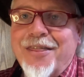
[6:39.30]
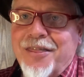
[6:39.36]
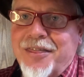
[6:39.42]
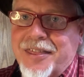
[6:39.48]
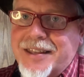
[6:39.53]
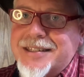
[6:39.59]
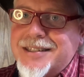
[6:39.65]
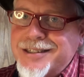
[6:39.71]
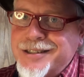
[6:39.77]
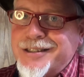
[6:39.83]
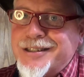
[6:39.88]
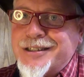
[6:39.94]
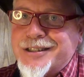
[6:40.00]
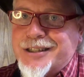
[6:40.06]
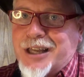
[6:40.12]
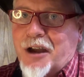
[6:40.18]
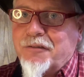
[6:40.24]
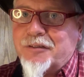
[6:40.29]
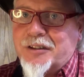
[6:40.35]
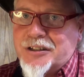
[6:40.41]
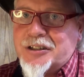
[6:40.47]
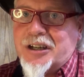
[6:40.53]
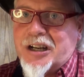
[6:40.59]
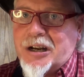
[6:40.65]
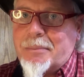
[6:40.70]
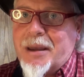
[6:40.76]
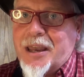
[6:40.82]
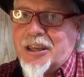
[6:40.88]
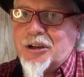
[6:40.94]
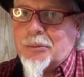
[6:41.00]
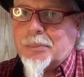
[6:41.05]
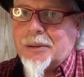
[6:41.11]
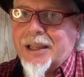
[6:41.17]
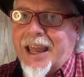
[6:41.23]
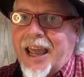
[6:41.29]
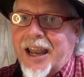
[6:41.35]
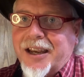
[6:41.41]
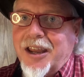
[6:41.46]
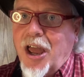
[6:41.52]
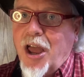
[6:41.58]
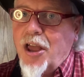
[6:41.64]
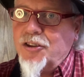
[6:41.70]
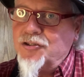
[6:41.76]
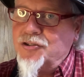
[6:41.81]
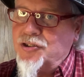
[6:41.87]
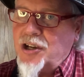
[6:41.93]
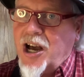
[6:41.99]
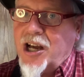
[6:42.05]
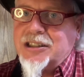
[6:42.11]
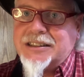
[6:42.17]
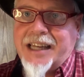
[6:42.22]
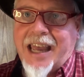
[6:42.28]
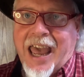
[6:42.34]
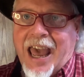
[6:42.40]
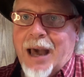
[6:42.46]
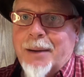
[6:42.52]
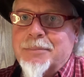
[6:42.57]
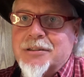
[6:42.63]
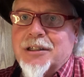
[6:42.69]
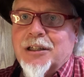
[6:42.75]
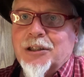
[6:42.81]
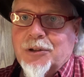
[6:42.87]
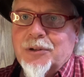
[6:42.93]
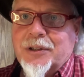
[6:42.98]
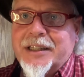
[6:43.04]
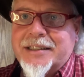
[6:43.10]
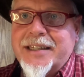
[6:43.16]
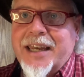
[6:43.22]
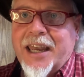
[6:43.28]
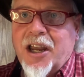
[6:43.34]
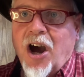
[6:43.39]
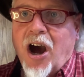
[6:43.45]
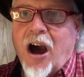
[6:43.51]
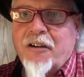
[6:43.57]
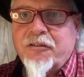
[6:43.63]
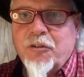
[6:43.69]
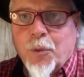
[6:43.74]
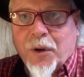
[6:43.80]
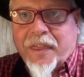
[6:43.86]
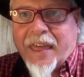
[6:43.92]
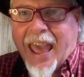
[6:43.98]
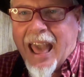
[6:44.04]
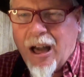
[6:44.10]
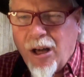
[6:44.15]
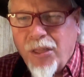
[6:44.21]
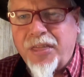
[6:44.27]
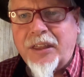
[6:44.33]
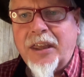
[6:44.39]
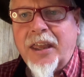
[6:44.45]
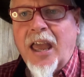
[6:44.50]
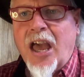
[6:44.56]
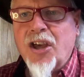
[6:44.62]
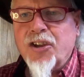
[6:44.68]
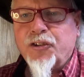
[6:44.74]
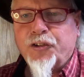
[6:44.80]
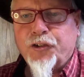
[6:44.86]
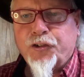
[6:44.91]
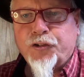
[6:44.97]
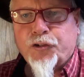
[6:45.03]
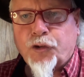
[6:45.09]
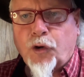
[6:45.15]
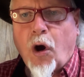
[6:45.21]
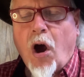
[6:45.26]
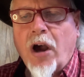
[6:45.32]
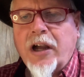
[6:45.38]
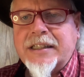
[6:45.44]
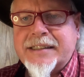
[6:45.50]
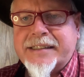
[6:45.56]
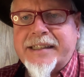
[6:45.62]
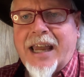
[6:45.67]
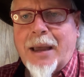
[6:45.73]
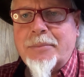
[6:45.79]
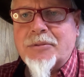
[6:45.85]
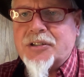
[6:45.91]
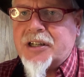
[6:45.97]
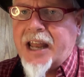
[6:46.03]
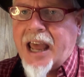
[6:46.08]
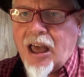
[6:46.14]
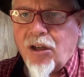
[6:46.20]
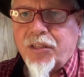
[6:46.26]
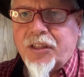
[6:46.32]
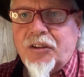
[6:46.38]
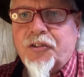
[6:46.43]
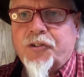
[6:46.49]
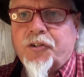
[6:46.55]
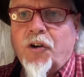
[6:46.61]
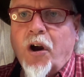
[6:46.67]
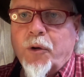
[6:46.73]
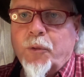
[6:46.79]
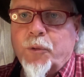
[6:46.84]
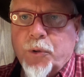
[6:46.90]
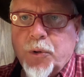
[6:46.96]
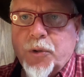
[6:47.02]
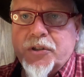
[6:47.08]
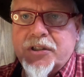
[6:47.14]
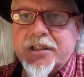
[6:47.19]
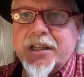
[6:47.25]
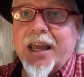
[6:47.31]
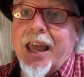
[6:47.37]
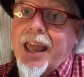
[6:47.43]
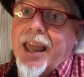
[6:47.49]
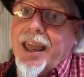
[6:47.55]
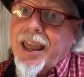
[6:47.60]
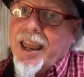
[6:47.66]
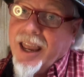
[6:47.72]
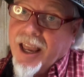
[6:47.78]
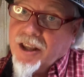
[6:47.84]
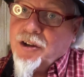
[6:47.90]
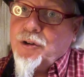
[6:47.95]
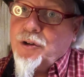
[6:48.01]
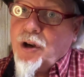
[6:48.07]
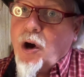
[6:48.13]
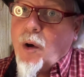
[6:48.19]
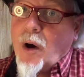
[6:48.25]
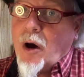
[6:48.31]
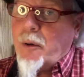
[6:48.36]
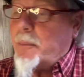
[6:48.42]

this is the stuff that's going to make your plant just absolutely take off with healthy, strong stems and healthy, strong roots. And you know how